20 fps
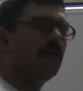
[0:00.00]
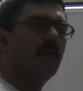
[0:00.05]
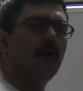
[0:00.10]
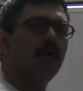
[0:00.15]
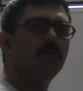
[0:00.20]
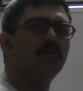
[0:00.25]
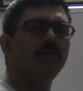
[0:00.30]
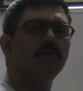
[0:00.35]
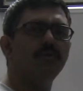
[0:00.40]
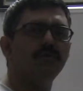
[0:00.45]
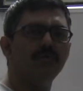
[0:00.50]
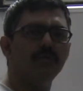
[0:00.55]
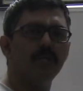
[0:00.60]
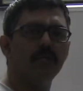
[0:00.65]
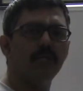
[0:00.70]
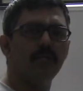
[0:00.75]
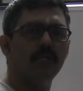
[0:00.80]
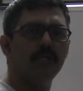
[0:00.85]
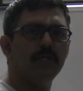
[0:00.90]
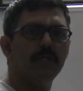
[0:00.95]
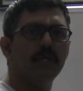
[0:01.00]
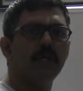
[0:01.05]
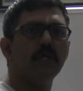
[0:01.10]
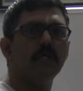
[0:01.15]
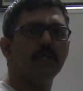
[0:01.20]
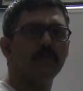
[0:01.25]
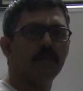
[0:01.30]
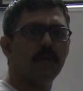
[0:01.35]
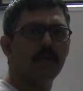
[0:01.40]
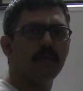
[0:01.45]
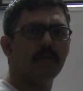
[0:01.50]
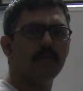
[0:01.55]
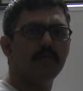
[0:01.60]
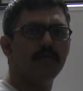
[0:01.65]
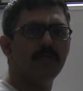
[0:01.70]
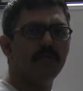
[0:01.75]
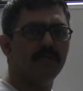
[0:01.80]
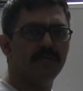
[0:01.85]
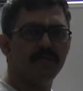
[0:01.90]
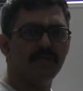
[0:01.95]
how to design the earth mat of a
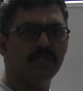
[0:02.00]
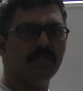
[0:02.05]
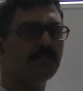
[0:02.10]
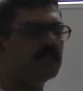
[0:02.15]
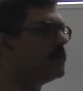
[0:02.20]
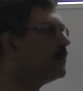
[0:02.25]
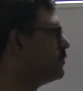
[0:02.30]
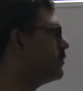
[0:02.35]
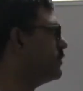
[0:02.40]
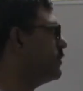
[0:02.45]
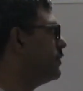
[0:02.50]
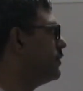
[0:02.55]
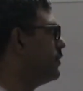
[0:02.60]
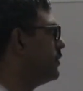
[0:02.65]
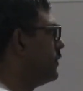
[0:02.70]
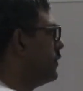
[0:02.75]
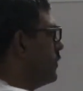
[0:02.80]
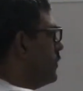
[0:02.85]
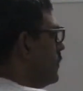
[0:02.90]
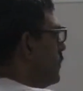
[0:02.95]
AC substation.